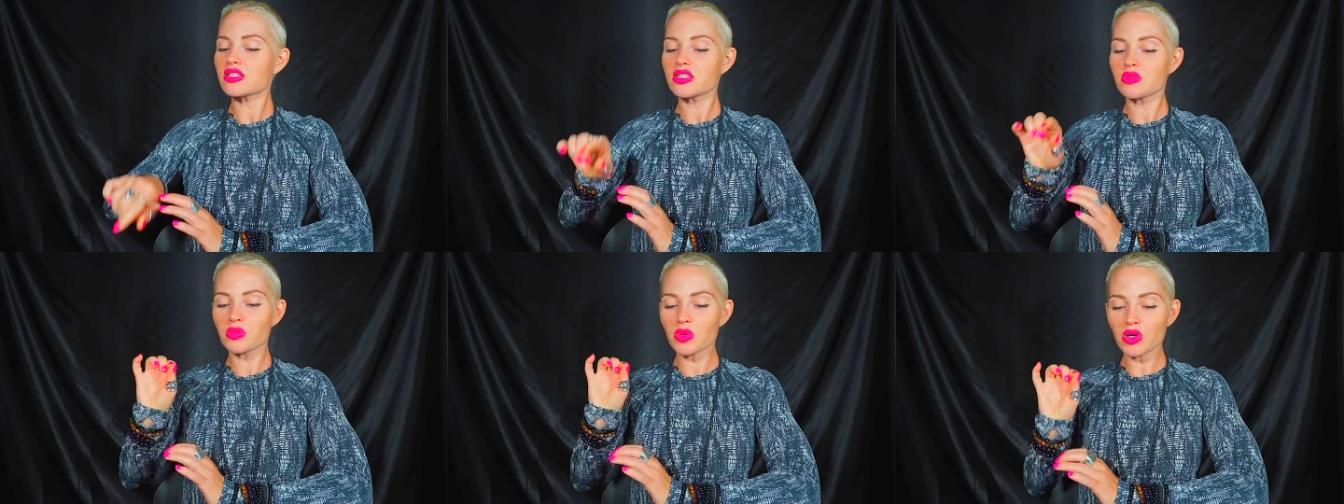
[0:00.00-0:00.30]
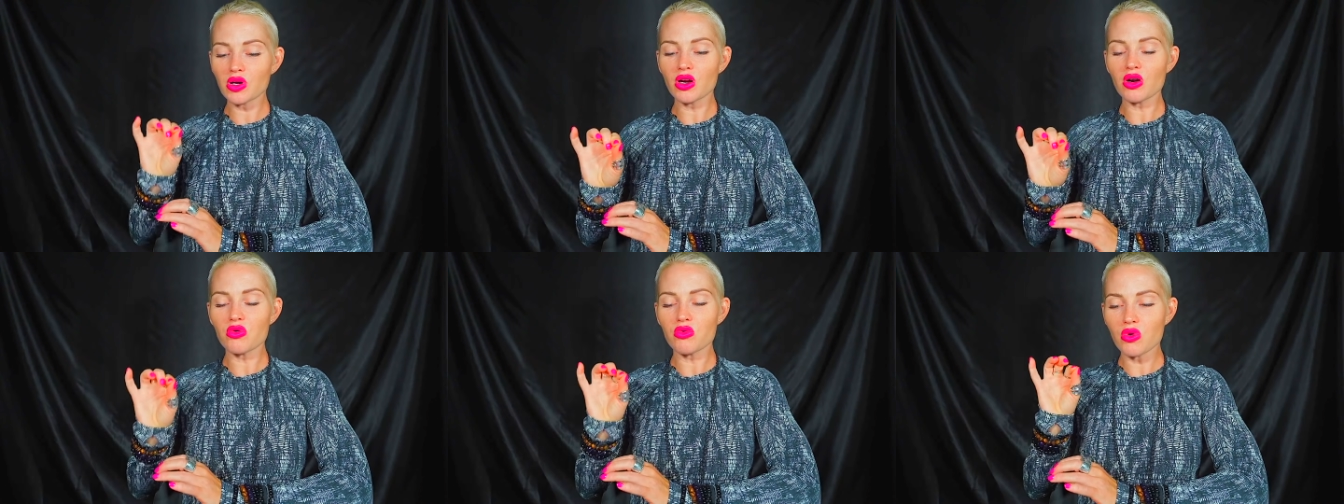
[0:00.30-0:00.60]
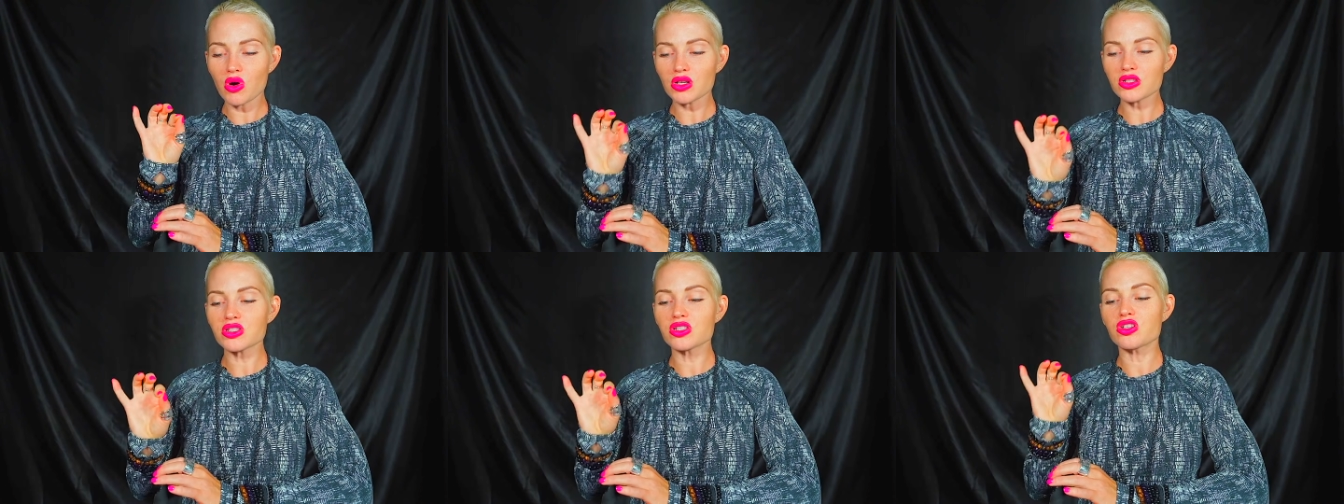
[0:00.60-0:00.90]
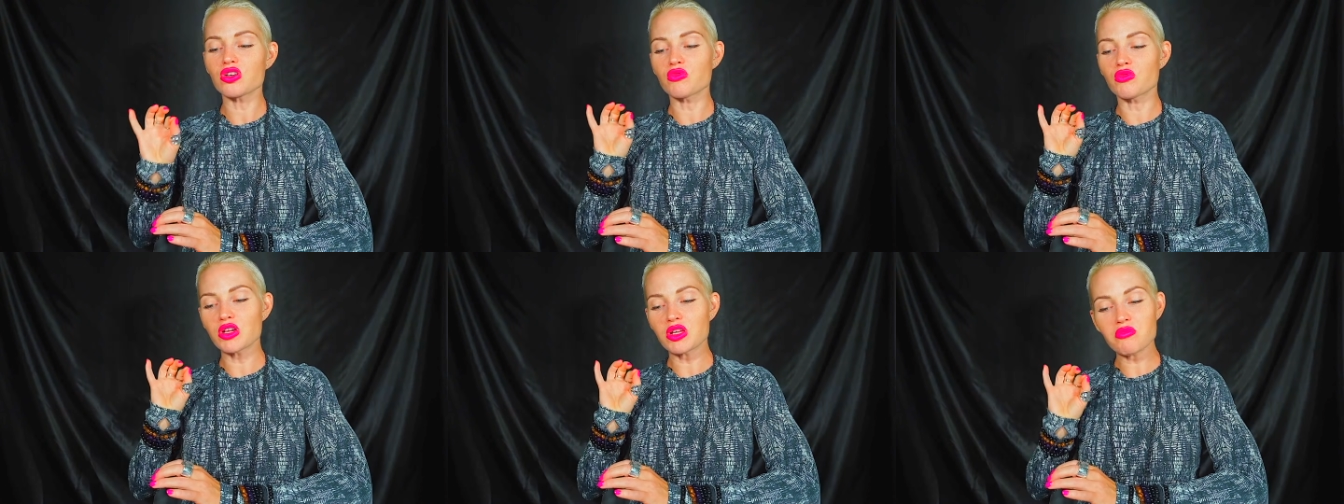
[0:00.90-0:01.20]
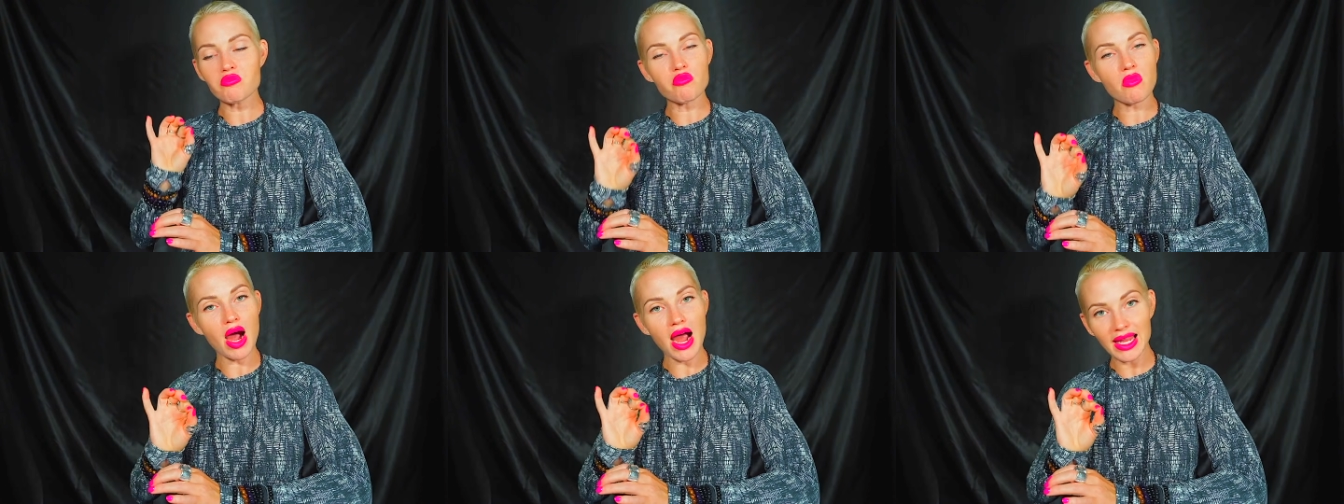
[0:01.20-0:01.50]
Spirit wants to
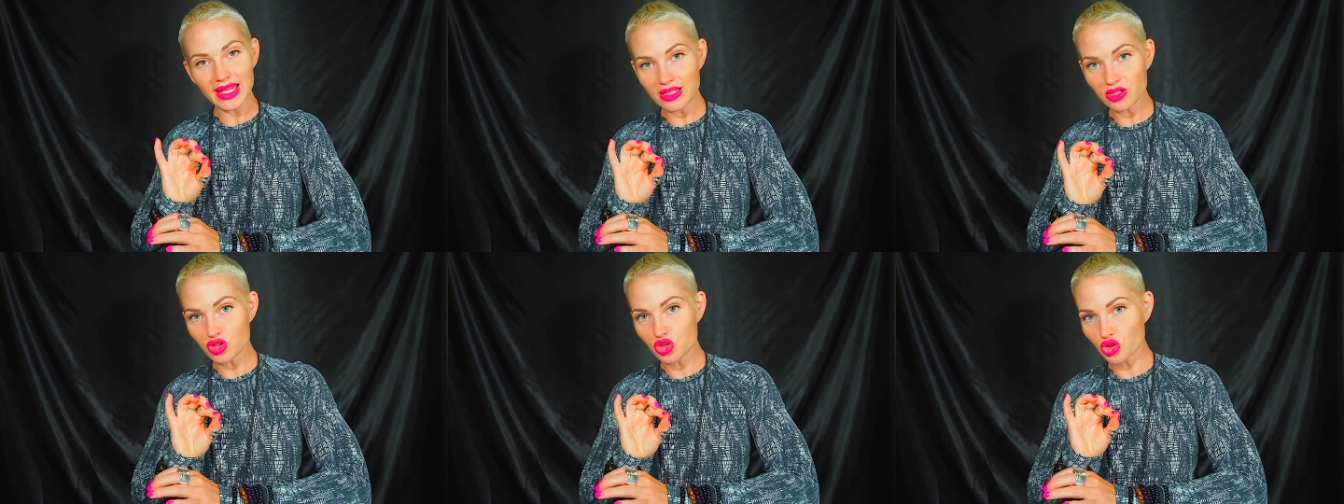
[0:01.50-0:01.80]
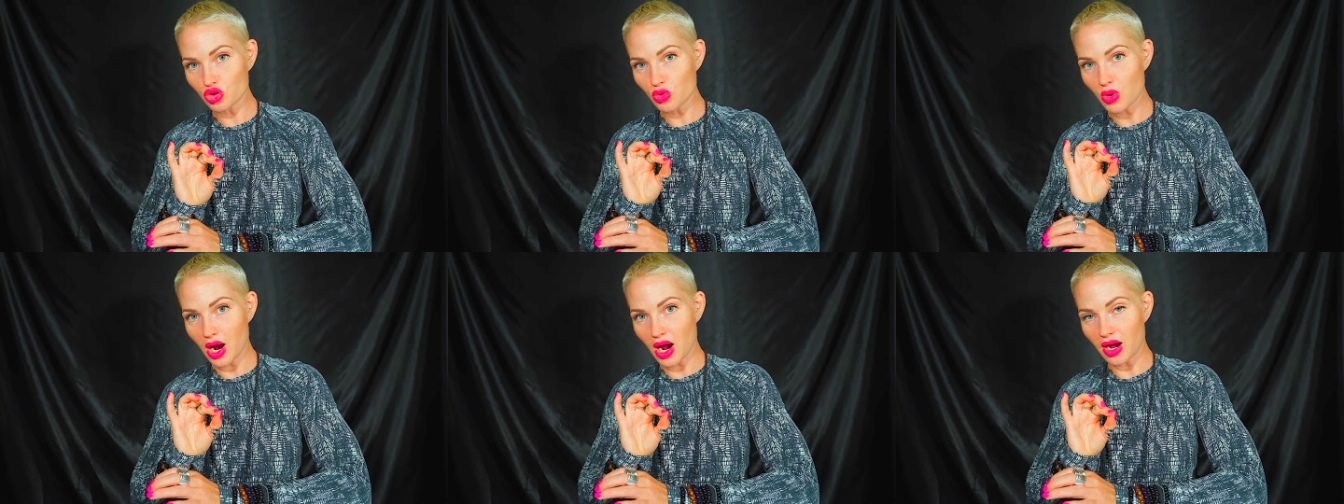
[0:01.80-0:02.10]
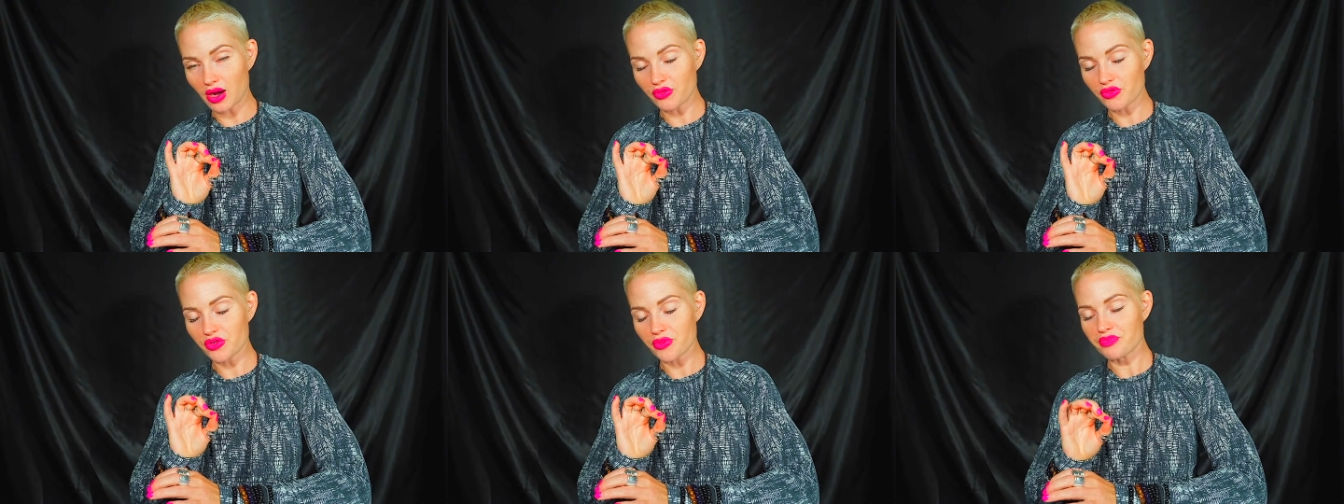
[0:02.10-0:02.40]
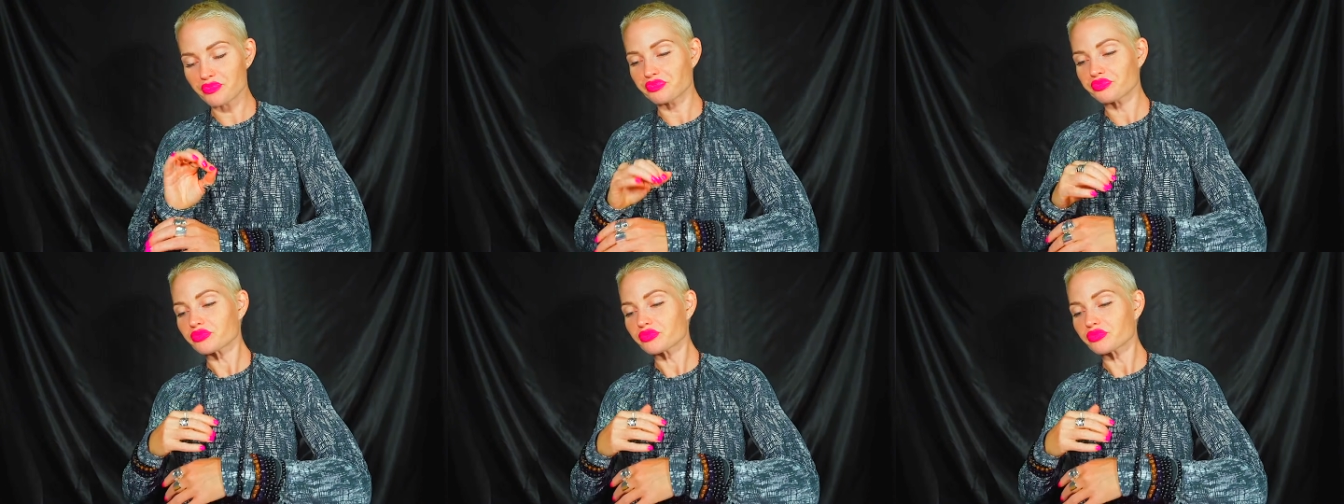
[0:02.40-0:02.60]
remind you of